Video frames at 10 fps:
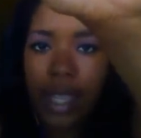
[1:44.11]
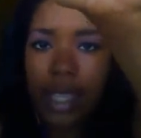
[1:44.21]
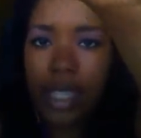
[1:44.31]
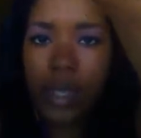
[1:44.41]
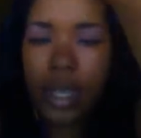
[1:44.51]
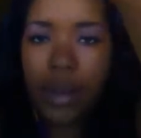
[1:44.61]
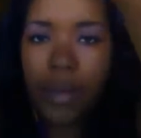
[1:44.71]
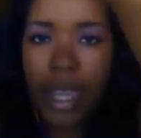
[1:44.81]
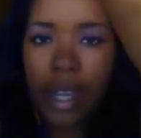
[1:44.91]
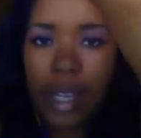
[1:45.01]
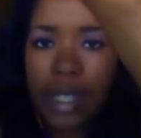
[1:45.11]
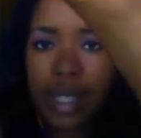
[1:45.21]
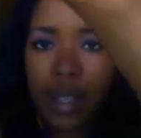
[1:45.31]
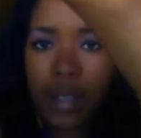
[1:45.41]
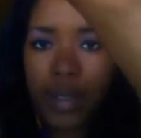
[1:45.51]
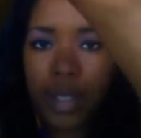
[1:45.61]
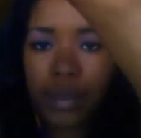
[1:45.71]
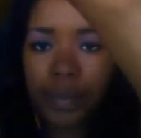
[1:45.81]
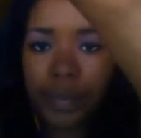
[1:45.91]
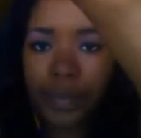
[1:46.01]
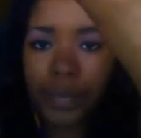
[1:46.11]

This one right here is silver.